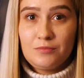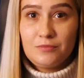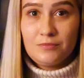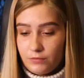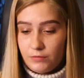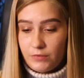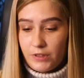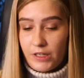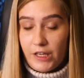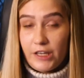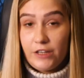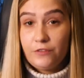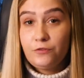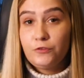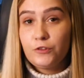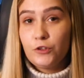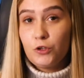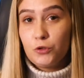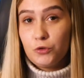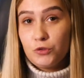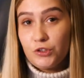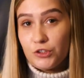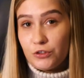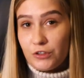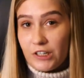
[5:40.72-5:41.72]
If
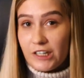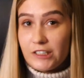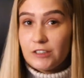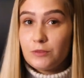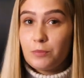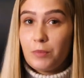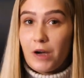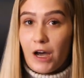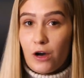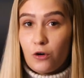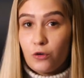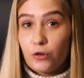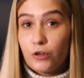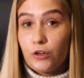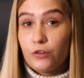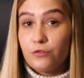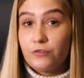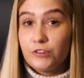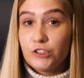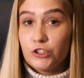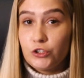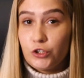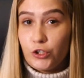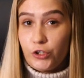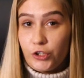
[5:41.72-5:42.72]
notarized power of
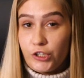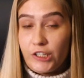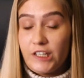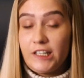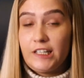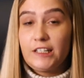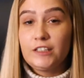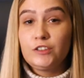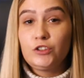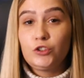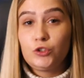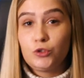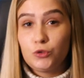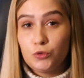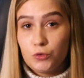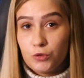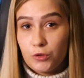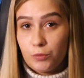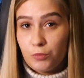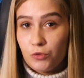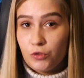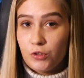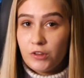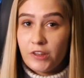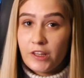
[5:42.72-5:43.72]
attorney is
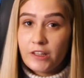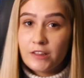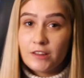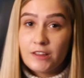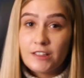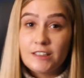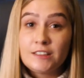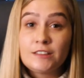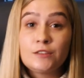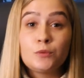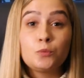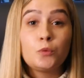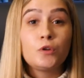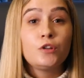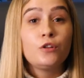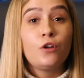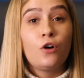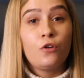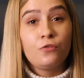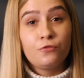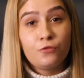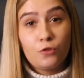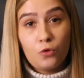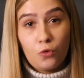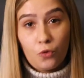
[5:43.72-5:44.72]
suitable, then this will of
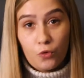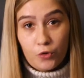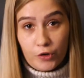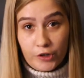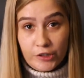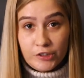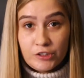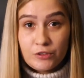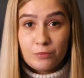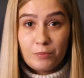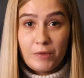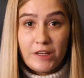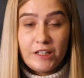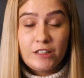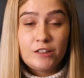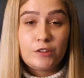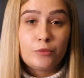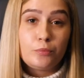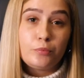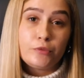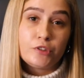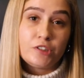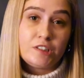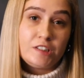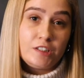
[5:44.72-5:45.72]
course make the
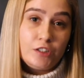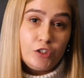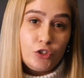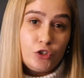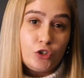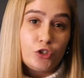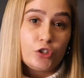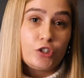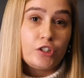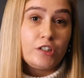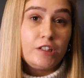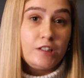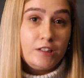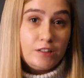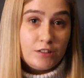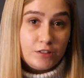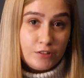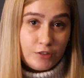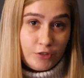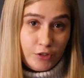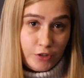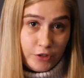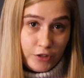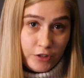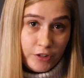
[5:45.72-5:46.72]
procedure
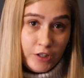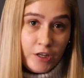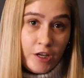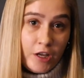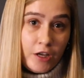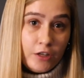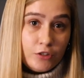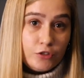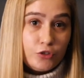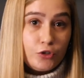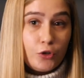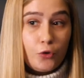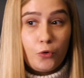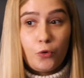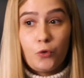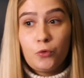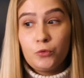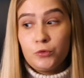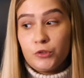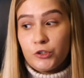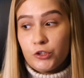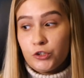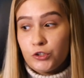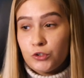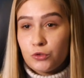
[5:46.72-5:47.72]
easier. So
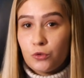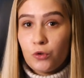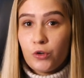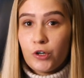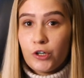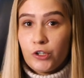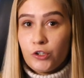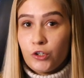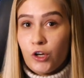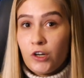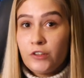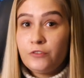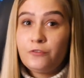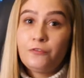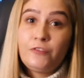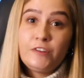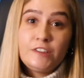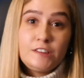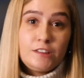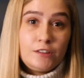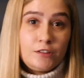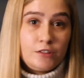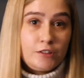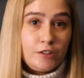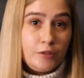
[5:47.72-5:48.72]
owners who are not
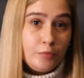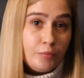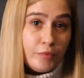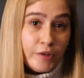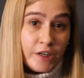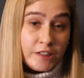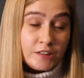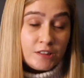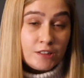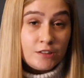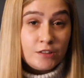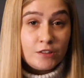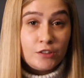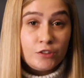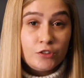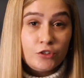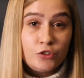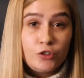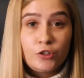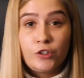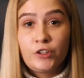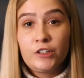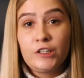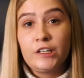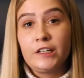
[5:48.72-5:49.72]
physically present in
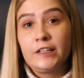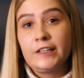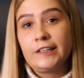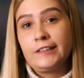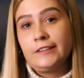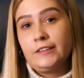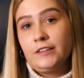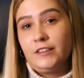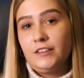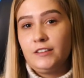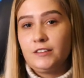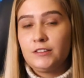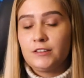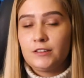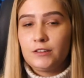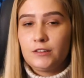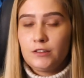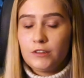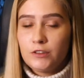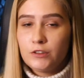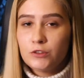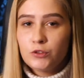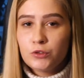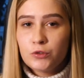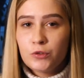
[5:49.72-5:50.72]
Turkey can easily
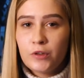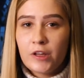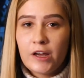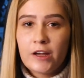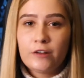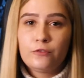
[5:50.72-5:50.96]
do that.